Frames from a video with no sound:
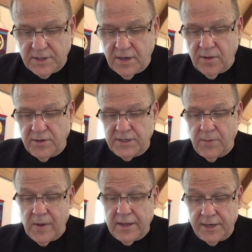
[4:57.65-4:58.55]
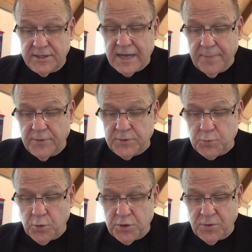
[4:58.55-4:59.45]
to note is that while the disciples
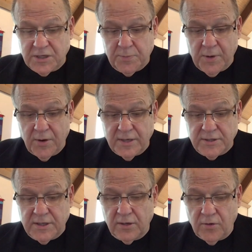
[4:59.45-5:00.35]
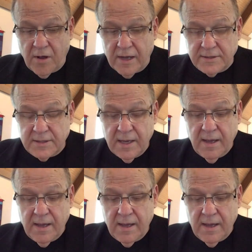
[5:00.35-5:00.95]
were to experience the loss